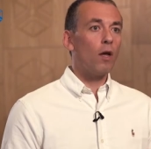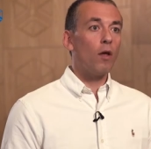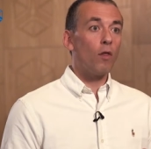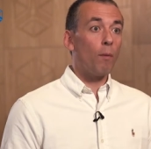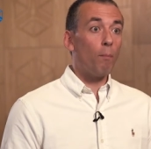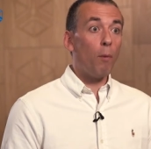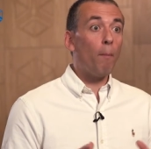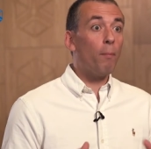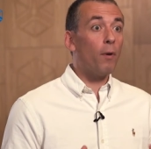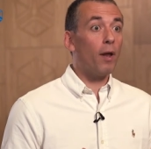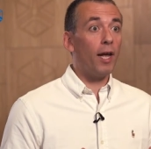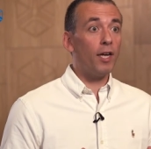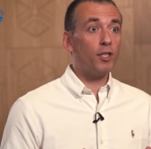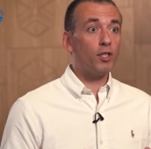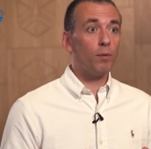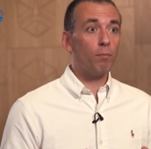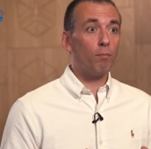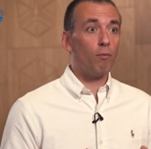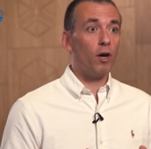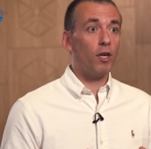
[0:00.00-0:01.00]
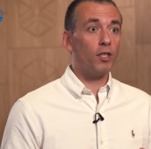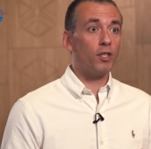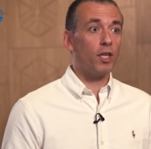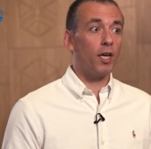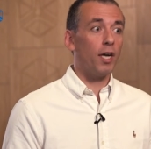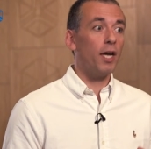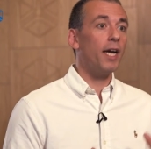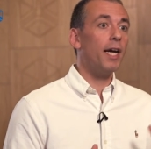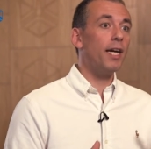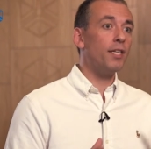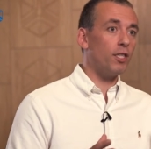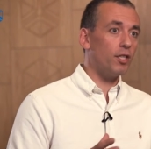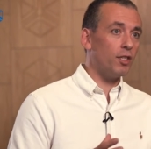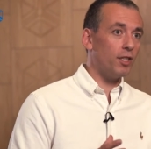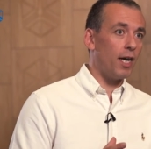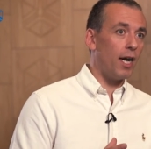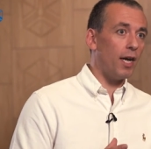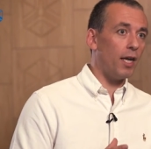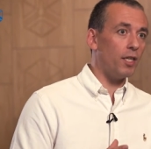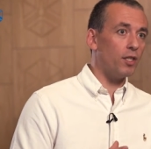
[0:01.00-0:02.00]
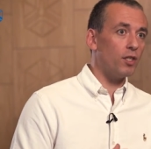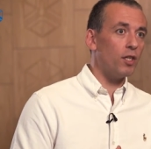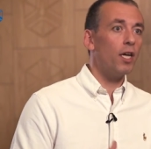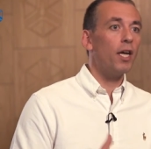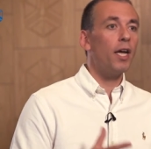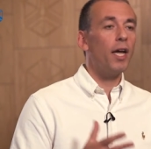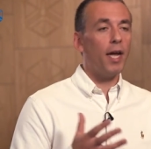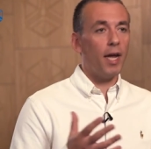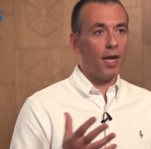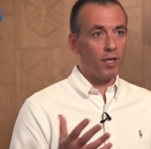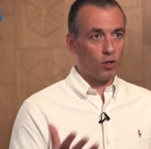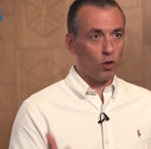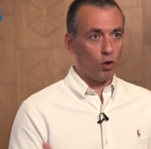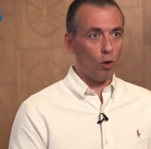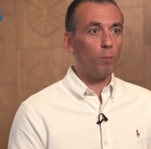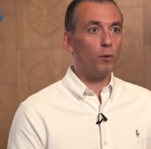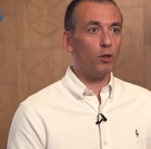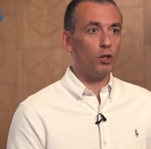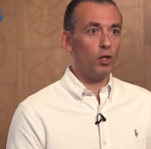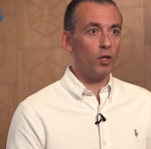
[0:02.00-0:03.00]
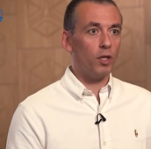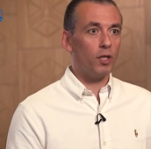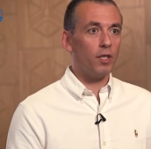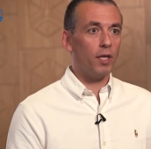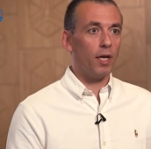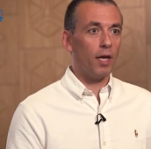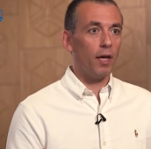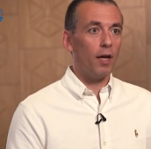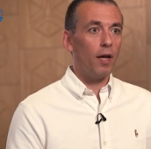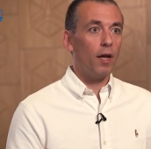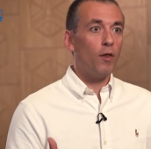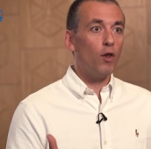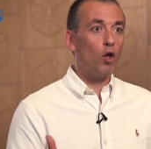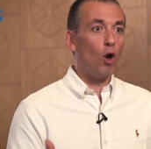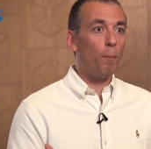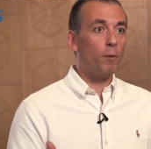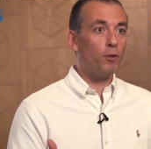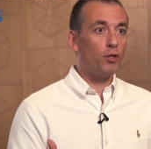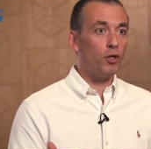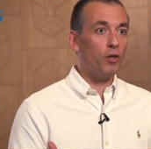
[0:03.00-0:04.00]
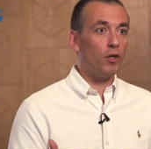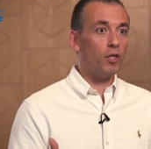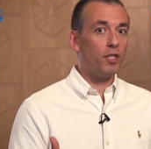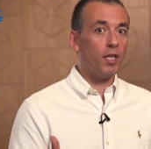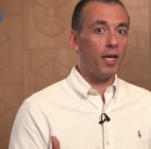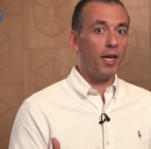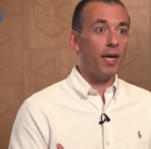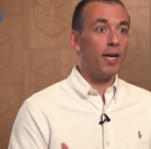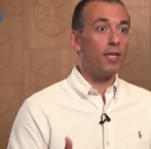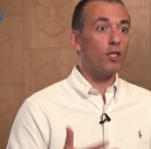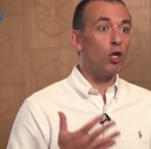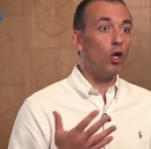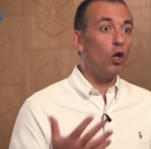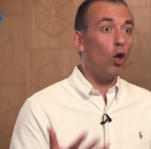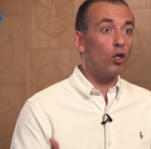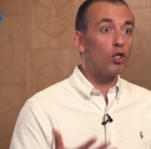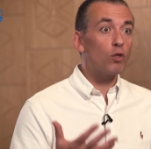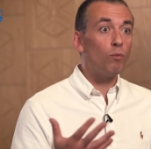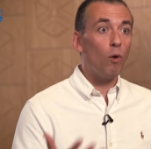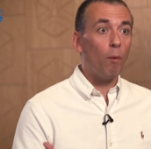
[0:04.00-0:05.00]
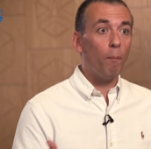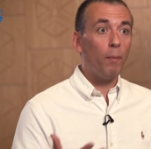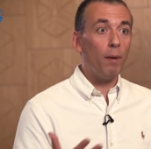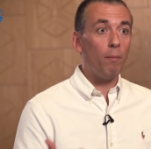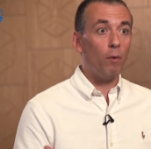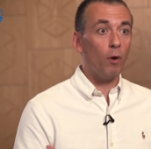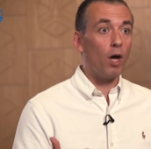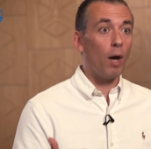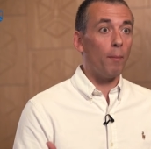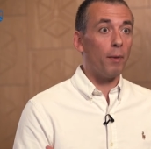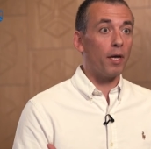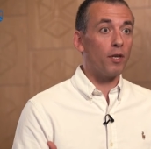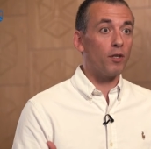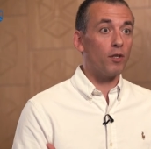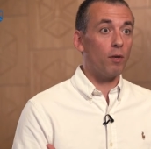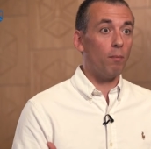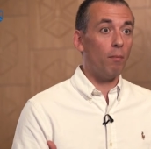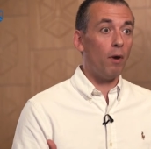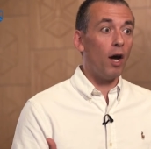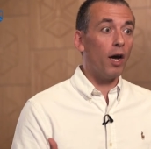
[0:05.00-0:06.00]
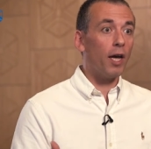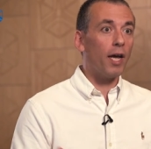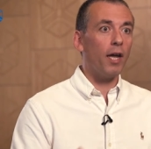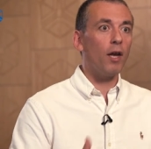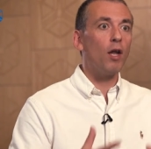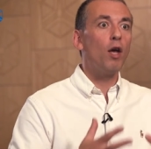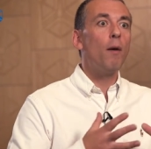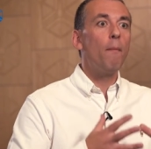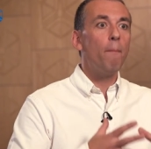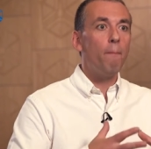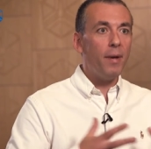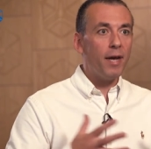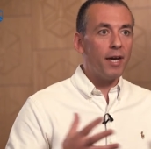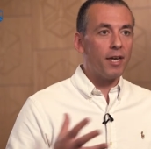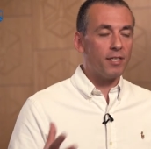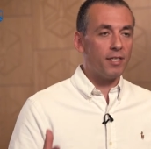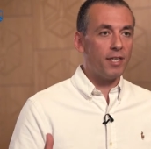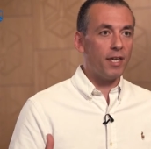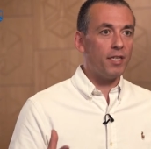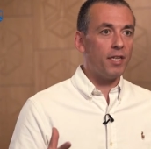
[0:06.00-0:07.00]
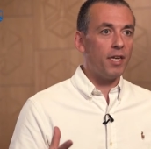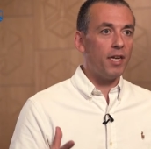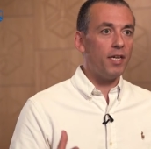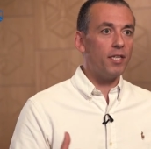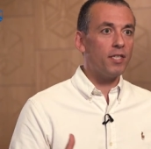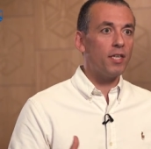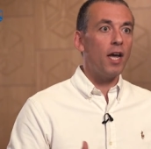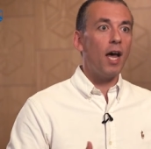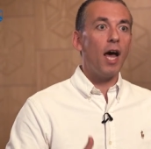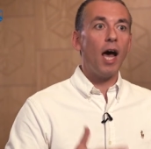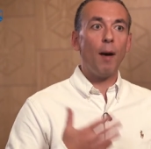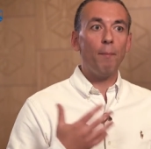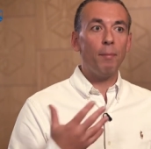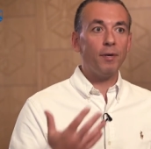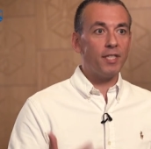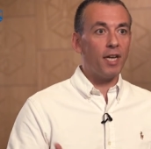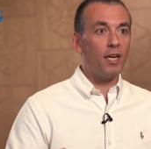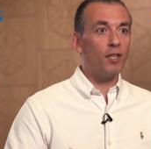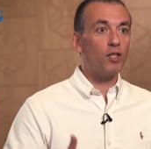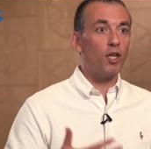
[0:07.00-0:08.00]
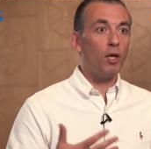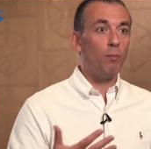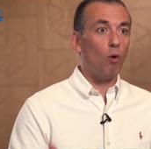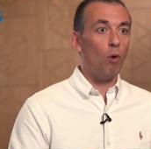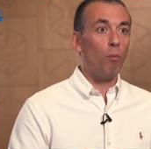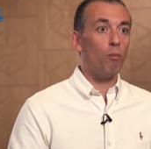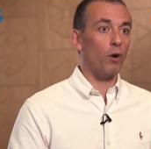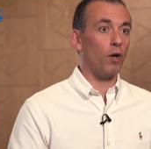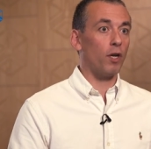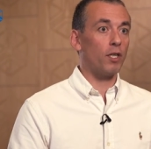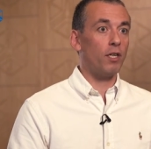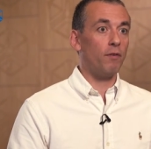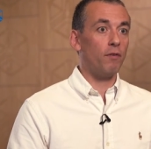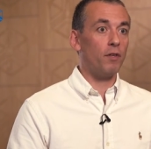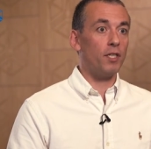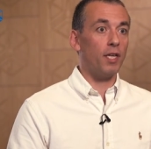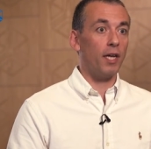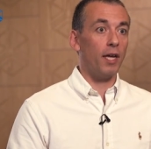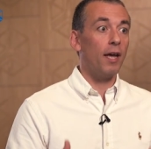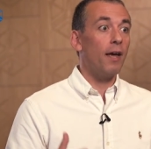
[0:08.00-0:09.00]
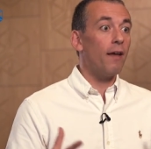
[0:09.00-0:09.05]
The population pressure is a challenge it's an opportunity. The opportunity is lots more people coming into the market, bigger cities, and potentially more productivity.